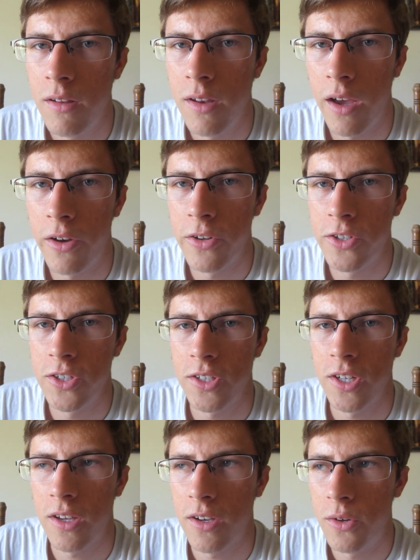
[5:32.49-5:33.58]
now it's just
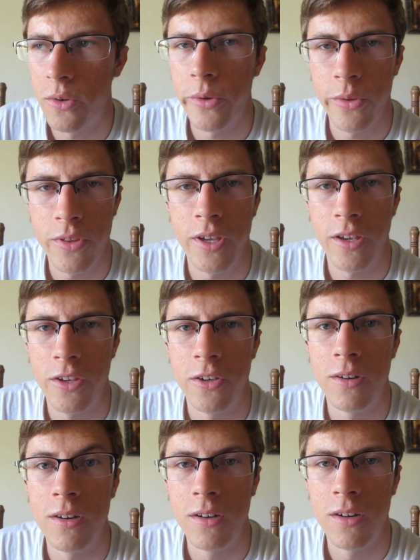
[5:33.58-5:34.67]
like, oh, you think
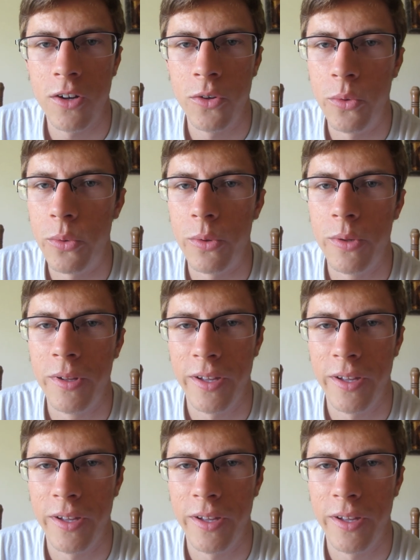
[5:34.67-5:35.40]
you're cool.